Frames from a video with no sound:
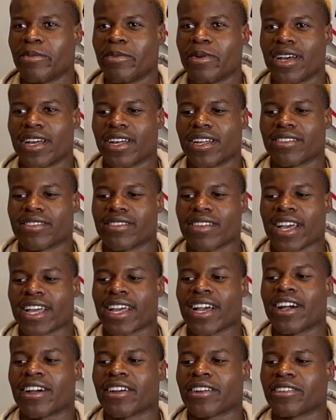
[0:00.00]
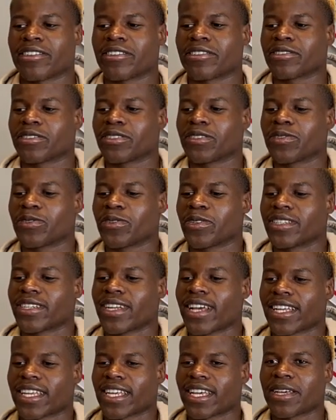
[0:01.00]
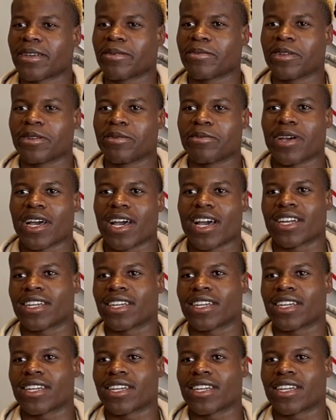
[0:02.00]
But I got hurt during that game, but I